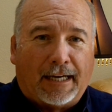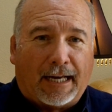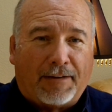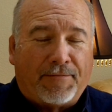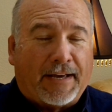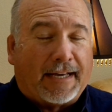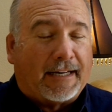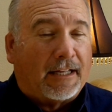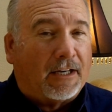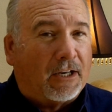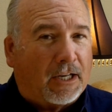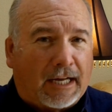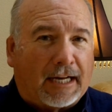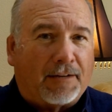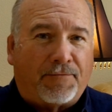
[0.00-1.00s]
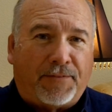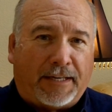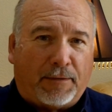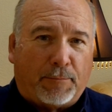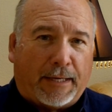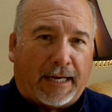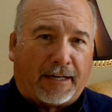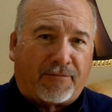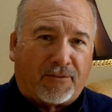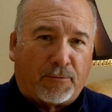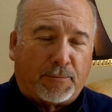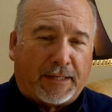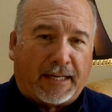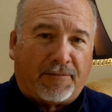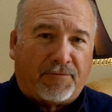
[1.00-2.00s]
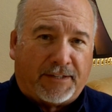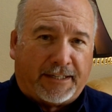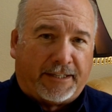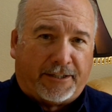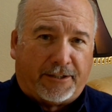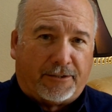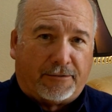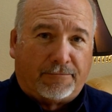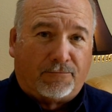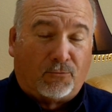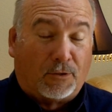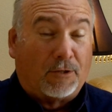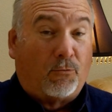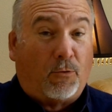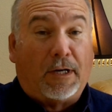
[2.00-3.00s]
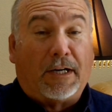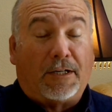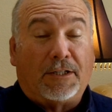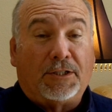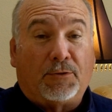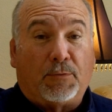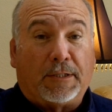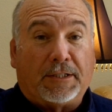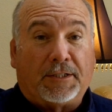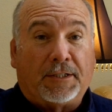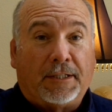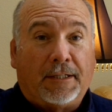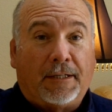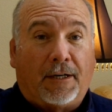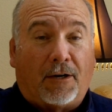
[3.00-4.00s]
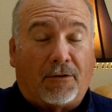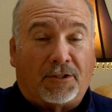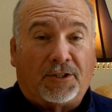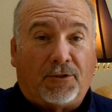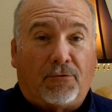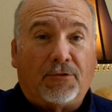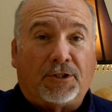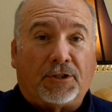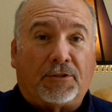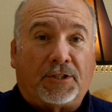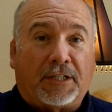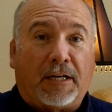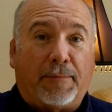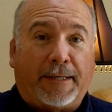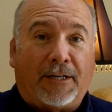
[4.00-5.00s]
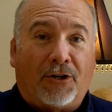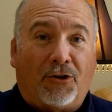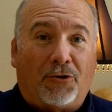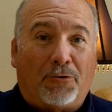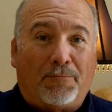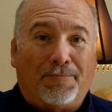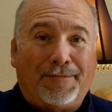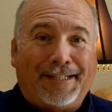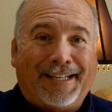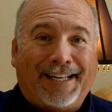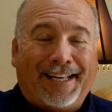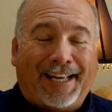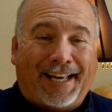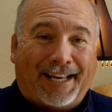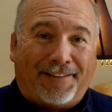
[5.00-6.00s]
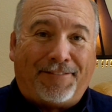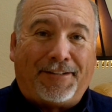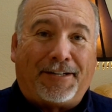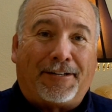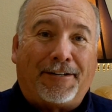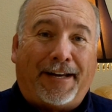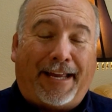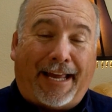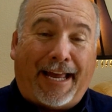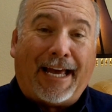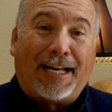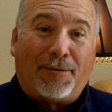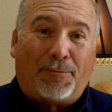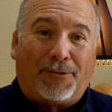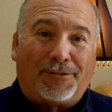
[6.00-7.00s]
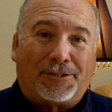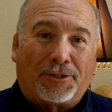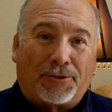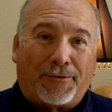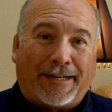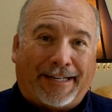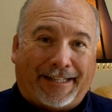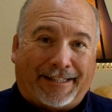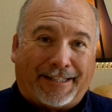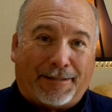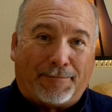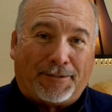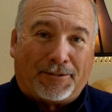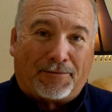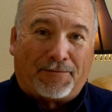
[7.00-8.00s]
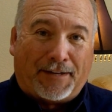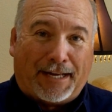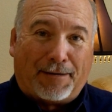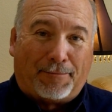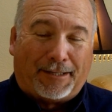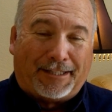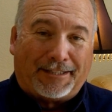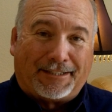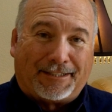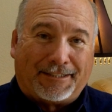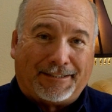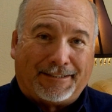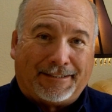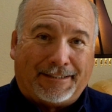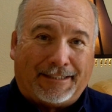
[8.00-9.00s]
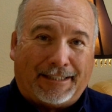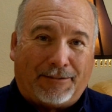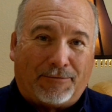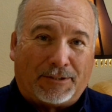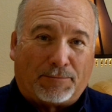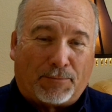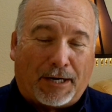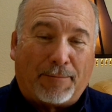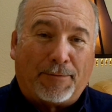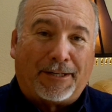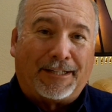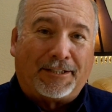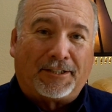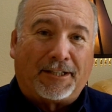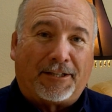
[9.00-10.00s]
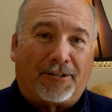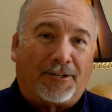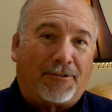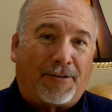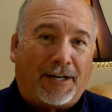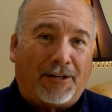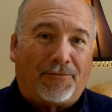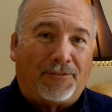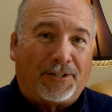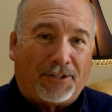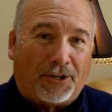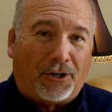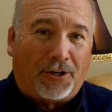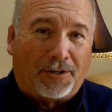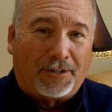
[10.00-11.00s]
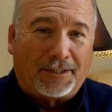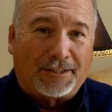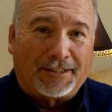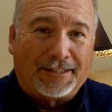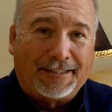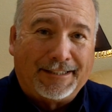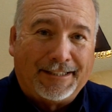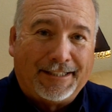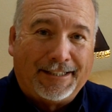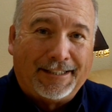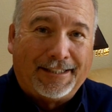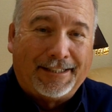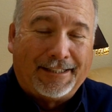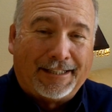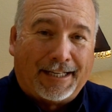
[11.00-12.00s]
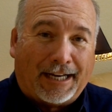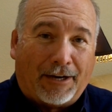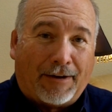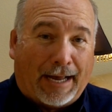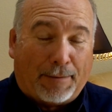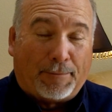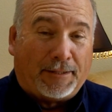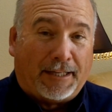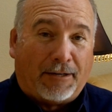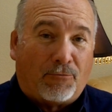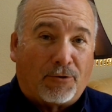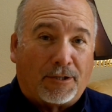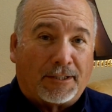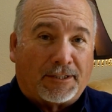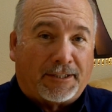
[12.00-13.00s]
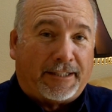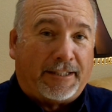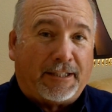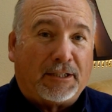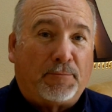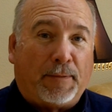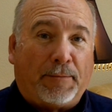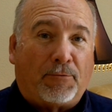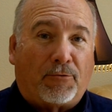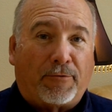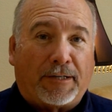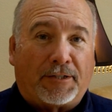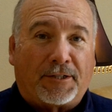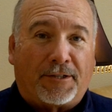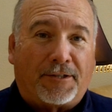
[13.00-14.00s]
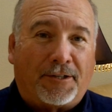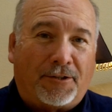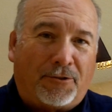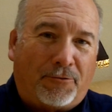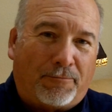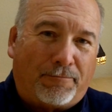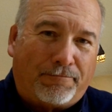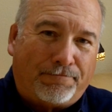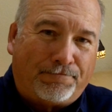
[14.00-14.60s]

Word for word: I've had a lot of feedback from that video. What it was was our soldiers coming home and their animals greeting them and their families. And it was primarily centered around the dogs, how happy they were to see these people return home.